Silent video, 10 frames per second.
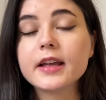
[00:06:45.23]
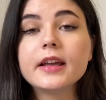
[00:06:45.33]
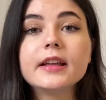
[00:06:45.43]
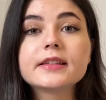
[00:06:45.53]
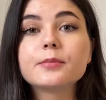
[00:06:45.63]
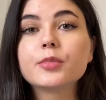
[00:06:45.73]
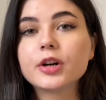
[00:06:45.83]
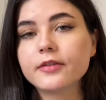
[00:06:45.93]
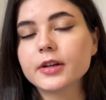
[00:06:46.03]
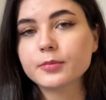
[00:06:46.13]
It's a
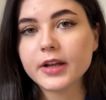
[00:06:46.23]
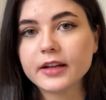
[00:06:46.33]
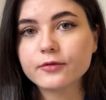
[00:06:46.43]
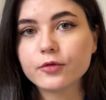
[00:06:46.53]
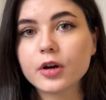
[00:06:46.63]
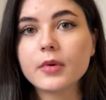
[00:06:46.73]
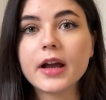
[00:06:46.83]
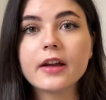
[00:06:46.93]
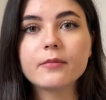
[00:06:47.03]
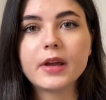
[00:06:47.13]
perfect platform. I
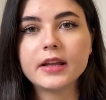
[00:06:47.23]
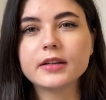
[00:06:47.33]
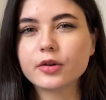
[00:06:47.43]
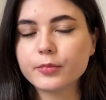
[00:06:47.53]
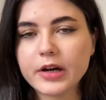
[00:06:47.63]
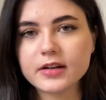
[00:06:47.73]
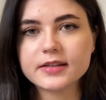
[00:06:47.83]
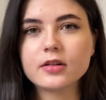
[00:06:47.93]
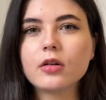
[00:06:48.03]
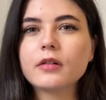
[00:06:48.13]
have made the
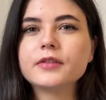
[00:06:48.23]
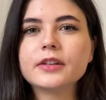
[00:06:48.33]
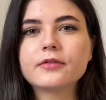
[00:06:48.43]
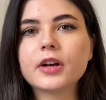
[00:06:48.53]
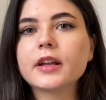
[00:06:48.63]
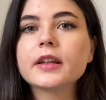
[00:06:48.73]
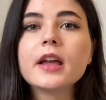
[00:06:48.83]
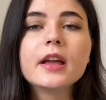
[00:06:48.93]
comparison of different